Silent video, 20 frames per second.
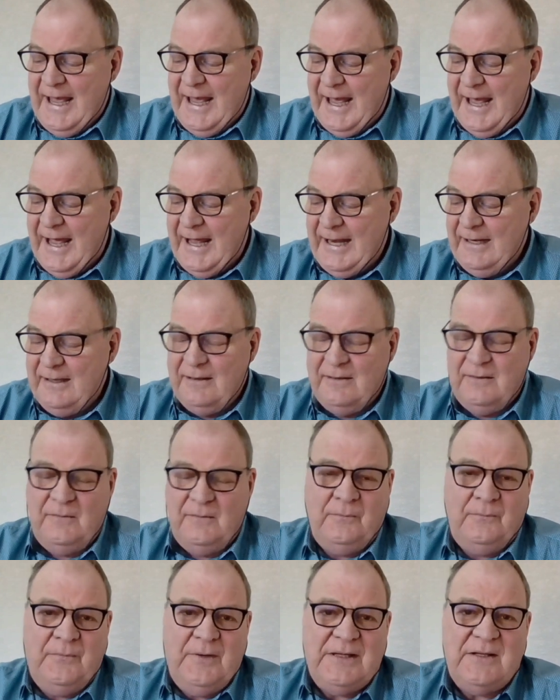And
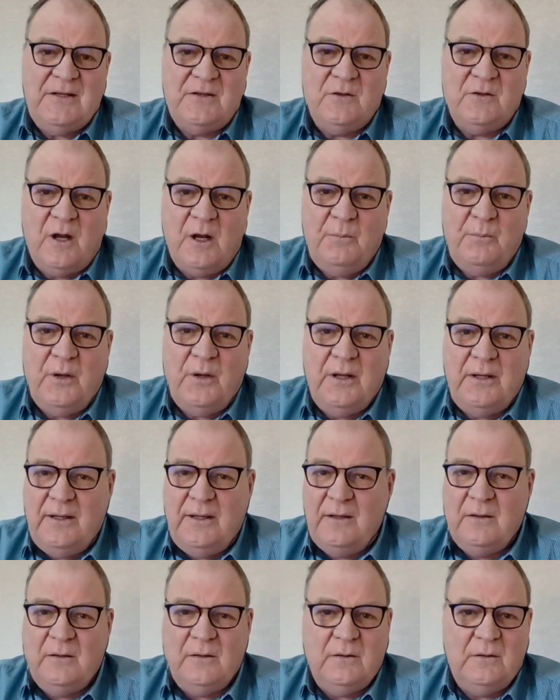this is not a
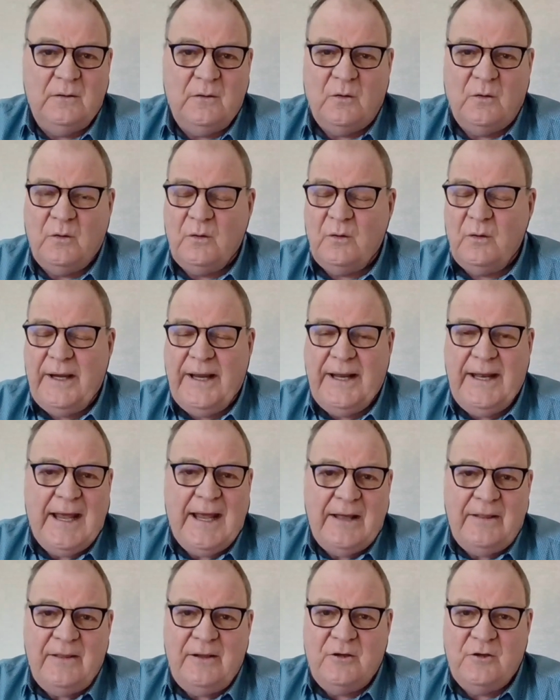political or any
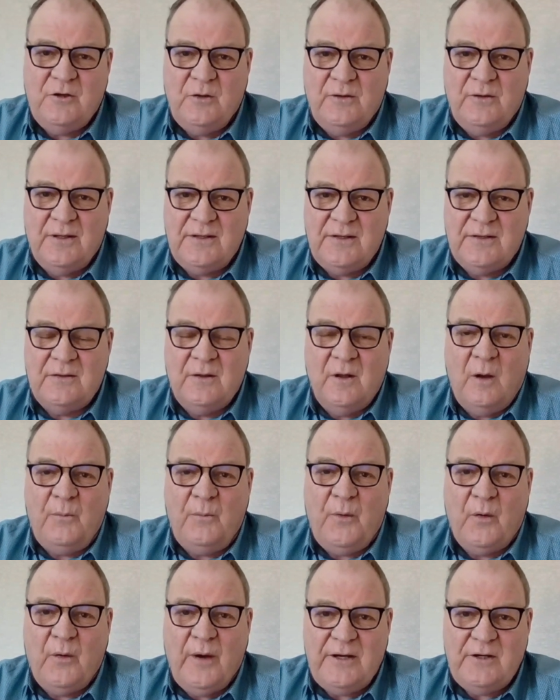other issue. This is an
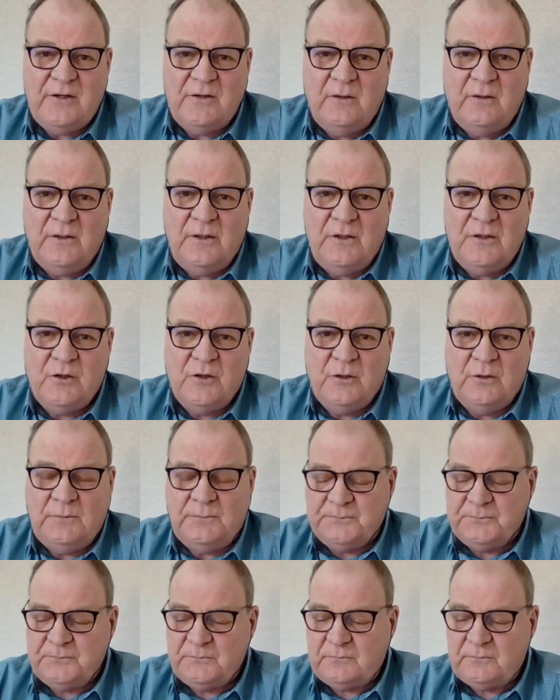operational issue,
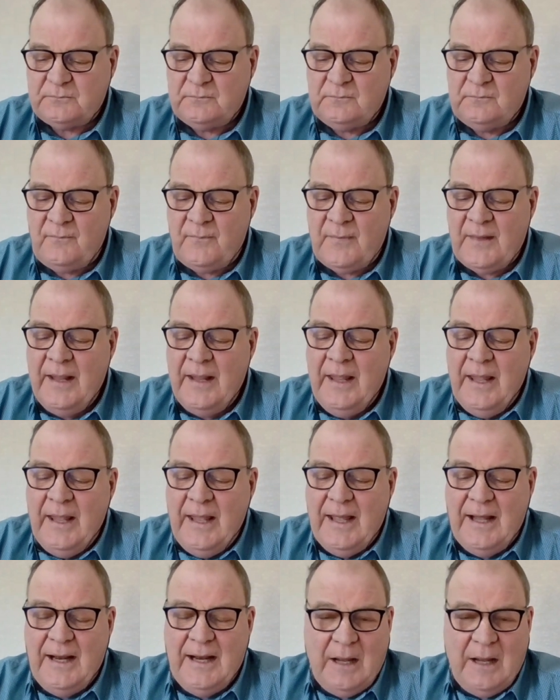
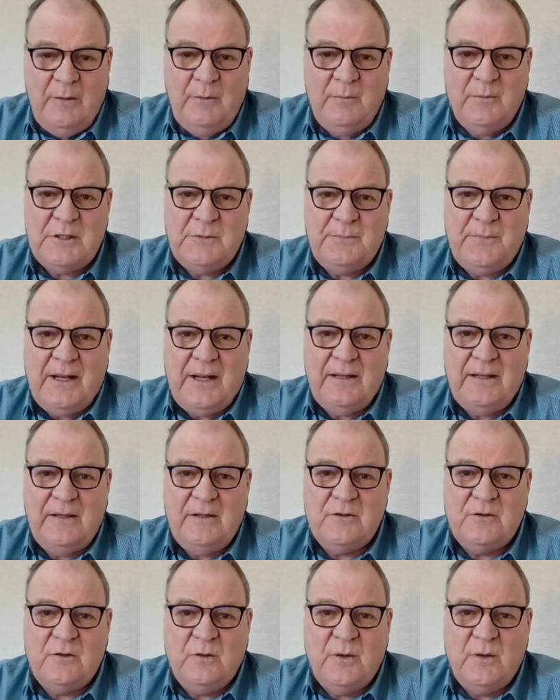allowing
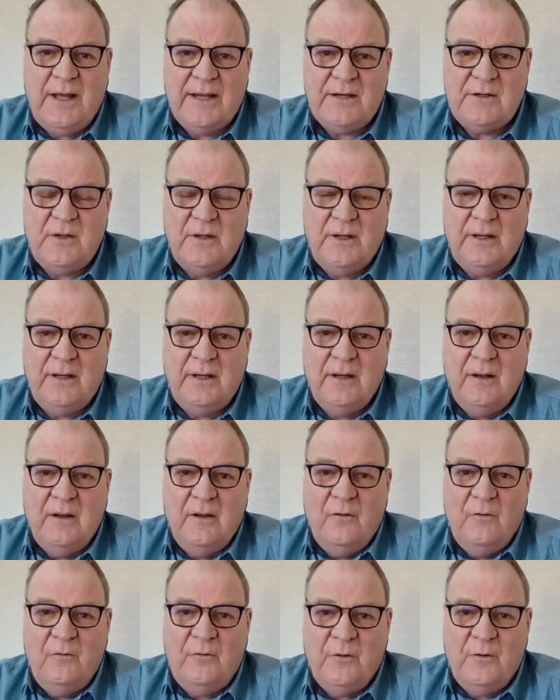municipalities to actually
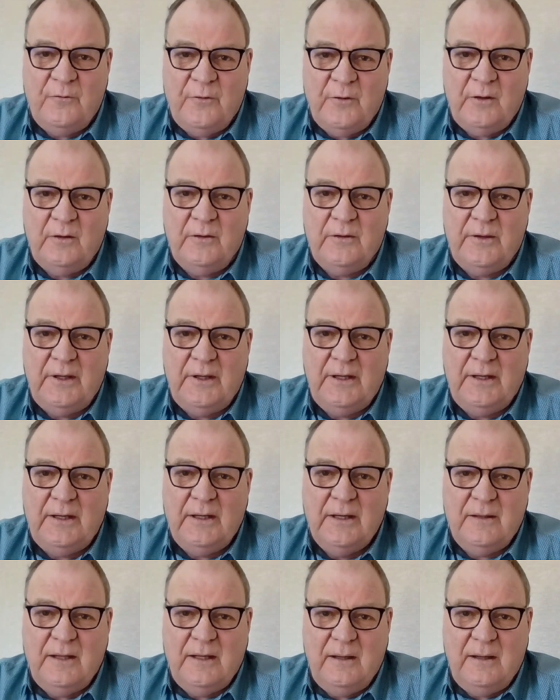fulfill the
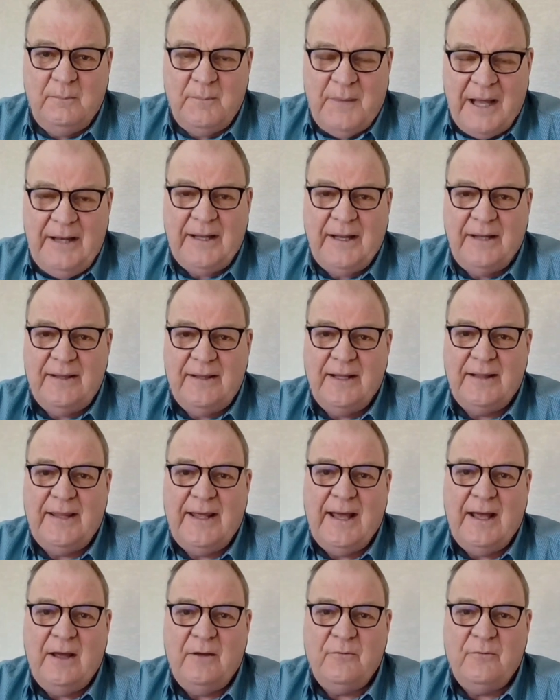mandate that
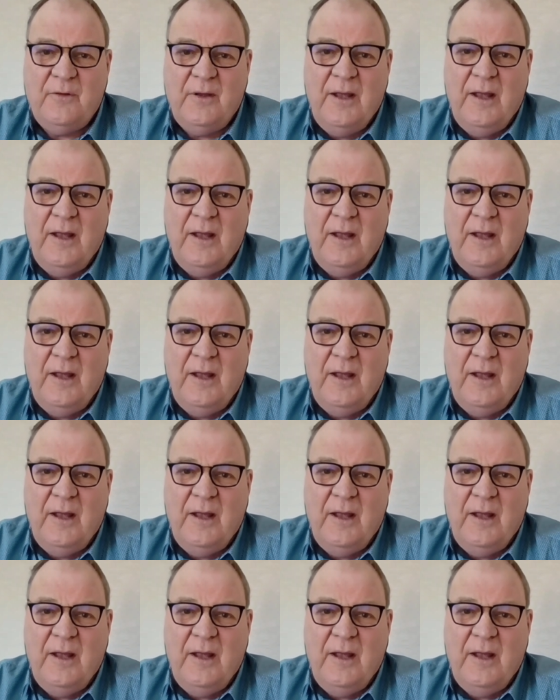they have.